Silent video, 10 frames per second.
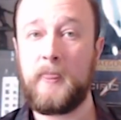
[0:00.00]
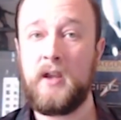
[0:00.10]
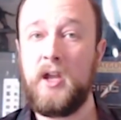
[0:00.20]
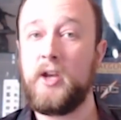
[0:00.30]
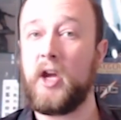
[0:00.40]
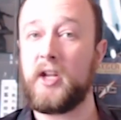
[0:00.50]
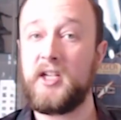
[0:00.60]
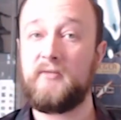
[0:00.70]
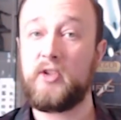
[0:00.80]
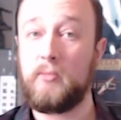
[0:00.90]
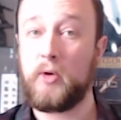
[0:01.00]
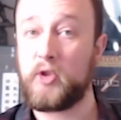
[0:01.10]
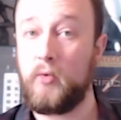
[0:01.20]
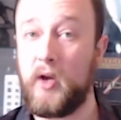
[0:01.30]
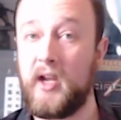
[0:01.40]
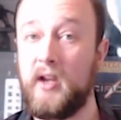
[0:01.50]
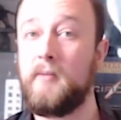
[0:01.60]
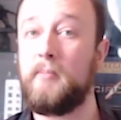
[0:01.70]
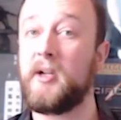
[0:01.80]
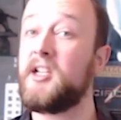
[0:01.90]
Not to give too much away,
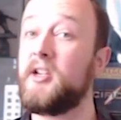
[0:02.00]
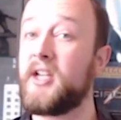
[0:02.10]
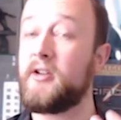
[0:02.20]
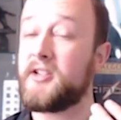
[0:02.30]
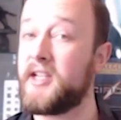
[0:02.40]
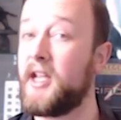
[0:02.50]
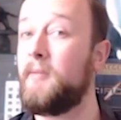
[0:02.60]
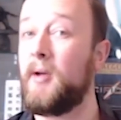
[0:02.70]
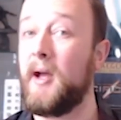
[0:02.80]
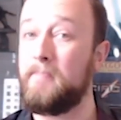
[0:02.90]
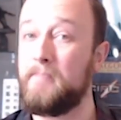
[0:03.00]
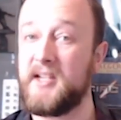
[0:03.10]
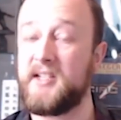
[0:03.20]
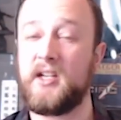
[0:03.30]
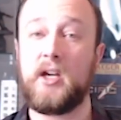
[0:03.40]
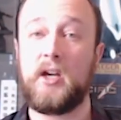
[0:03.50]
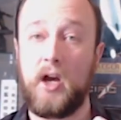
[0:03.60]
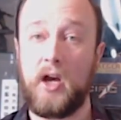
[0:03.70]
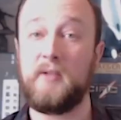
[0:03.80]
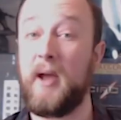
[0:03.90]
but here's how to set up a basic
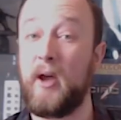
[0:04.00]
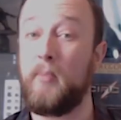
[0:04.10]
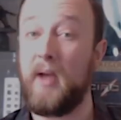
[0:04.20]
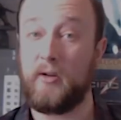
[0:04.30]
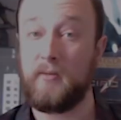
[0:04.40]
Unbound battle.